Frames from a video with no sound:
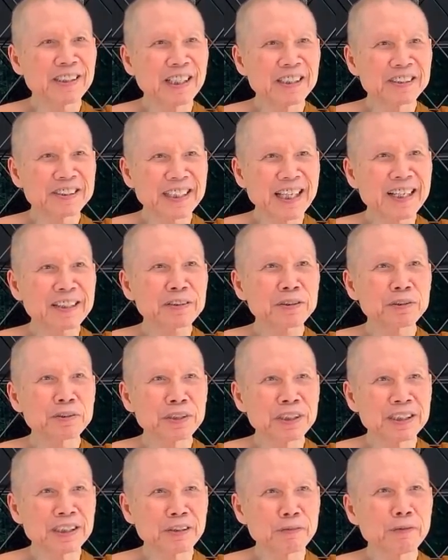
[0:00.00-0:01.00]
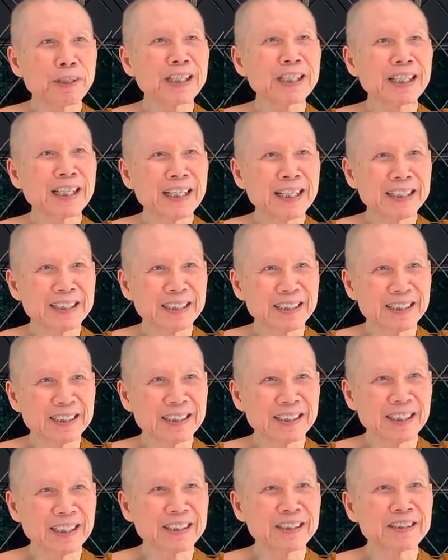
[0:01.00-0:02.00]
stuck to the red light in
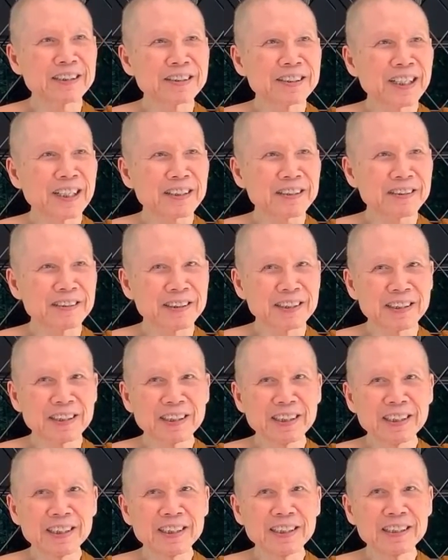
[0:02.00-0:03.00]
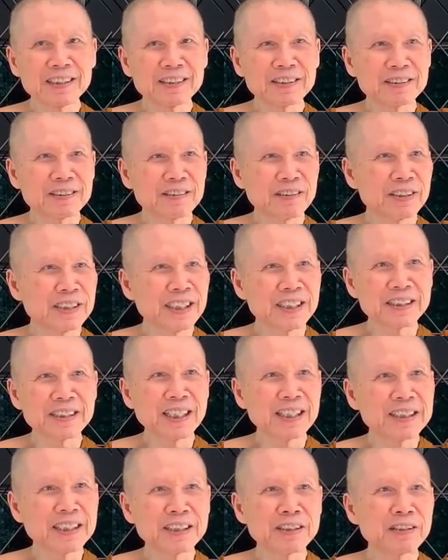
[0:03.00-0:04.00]
the intersection. So there's
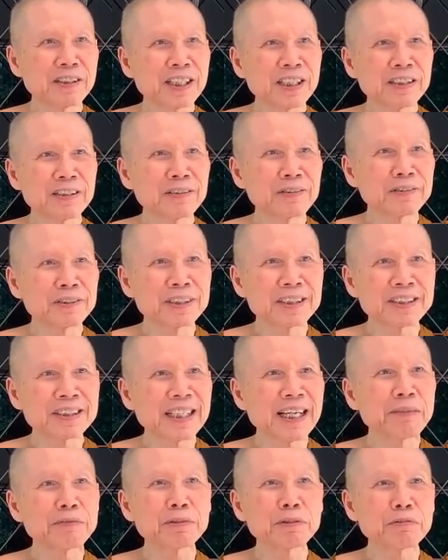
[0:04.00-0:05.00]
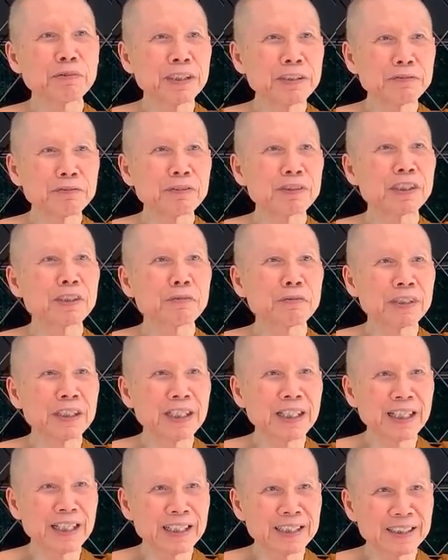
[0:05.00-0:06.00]
nothing you can do, just have to wait for the
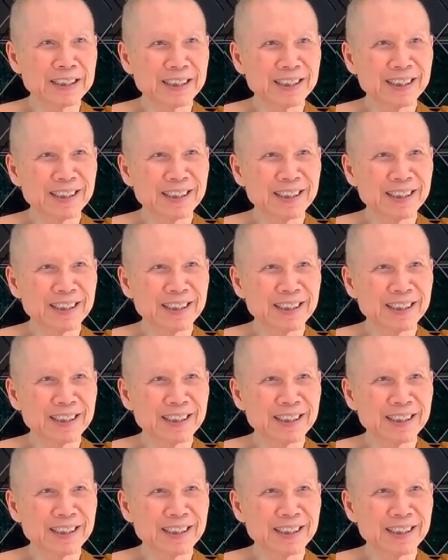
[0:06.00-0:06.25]
green light.